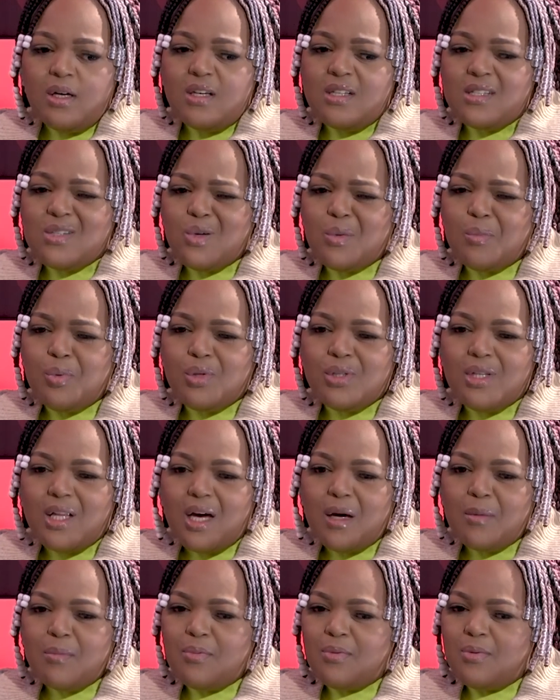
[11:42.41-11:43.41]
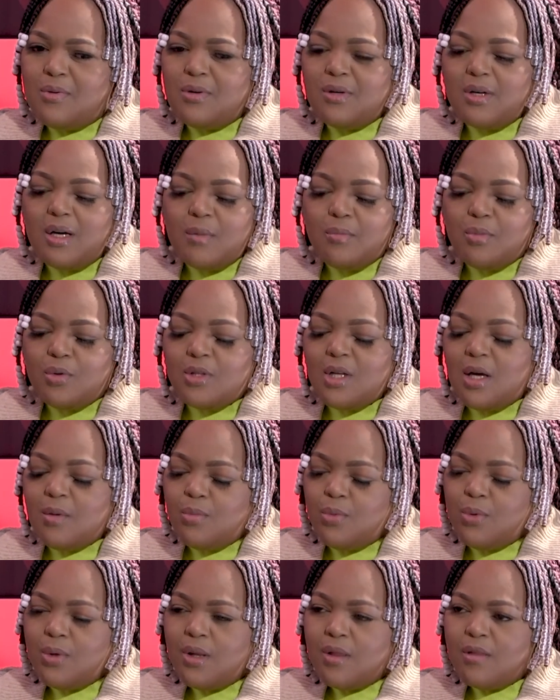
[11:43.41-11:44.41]
So he pulled up
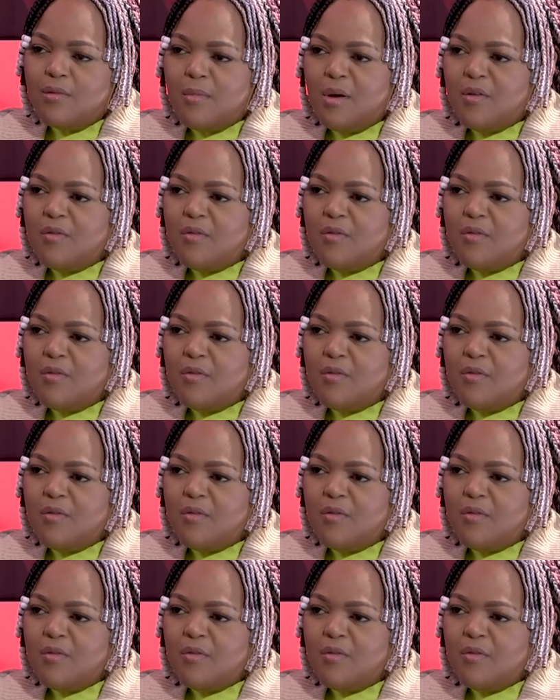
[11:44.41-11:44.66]
with my